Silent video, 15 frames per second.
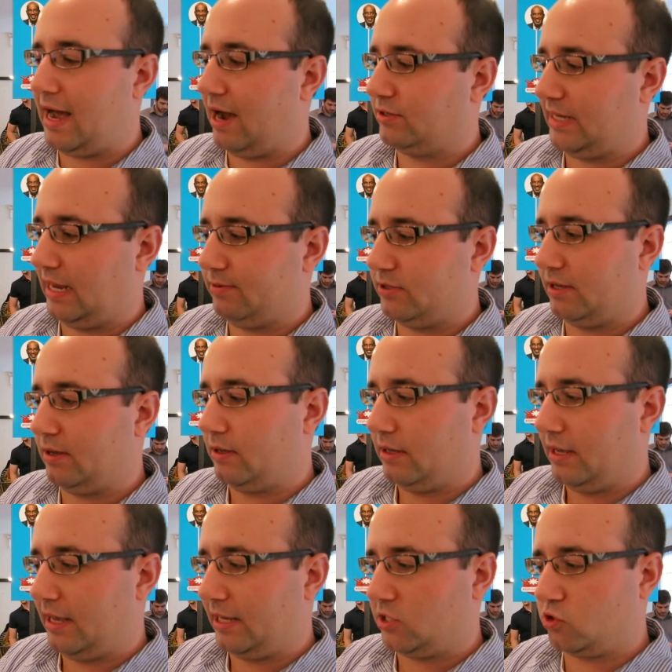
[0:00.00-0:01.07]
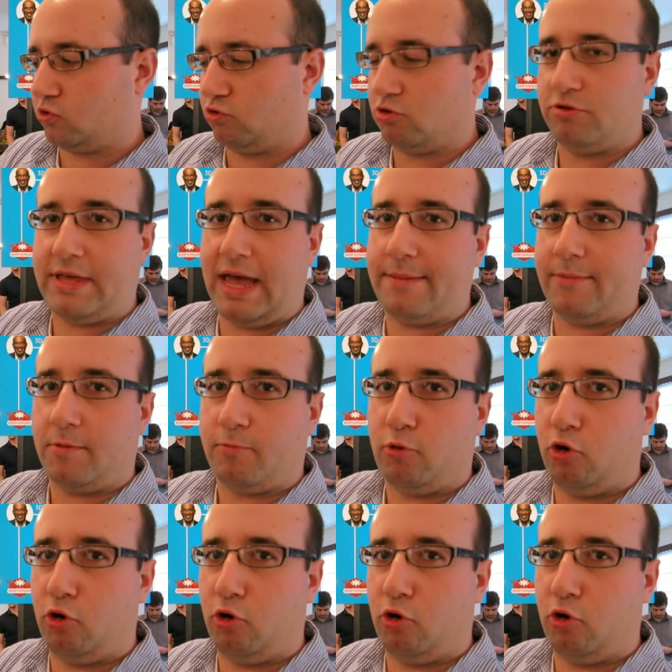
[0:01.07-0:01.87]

I was able to extrude them or